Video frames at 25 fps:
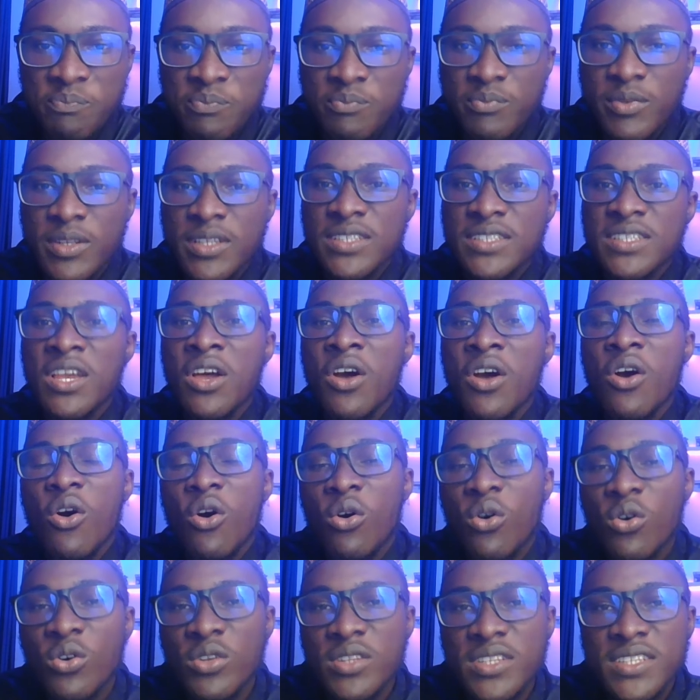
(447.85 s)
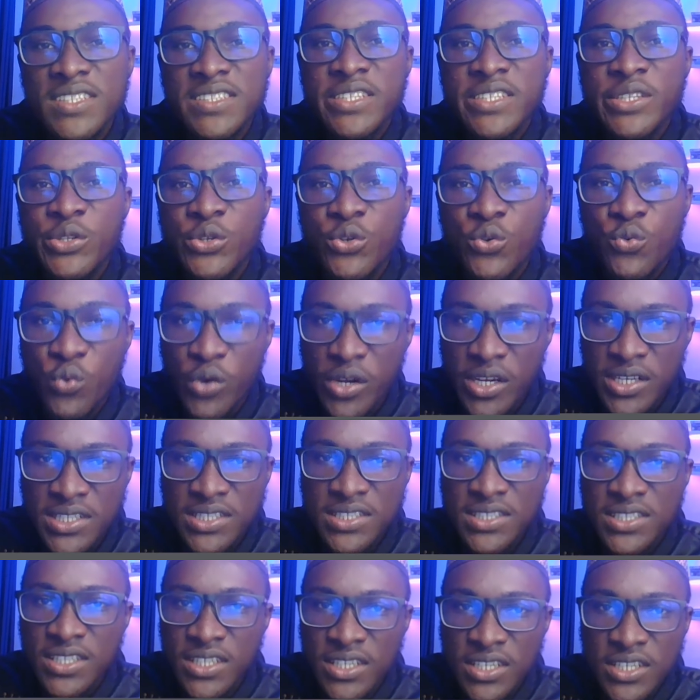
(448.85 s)
Please, all these new
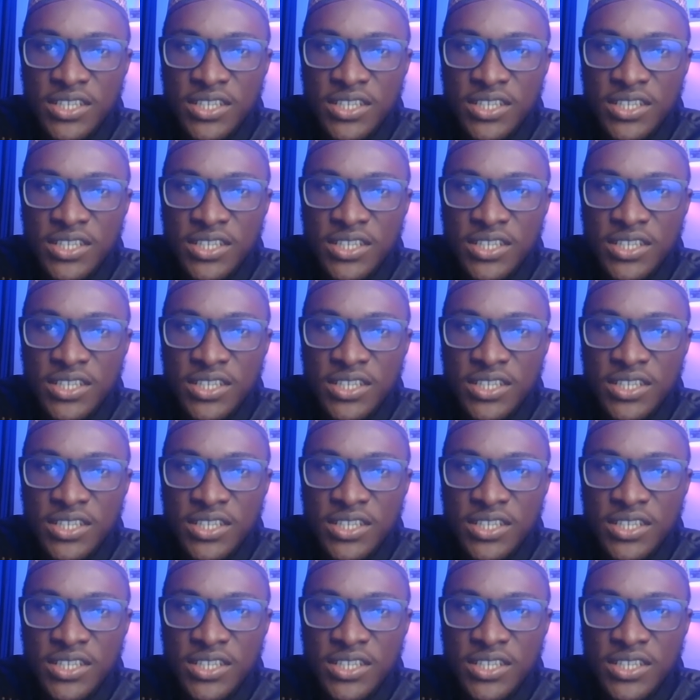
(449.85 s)
words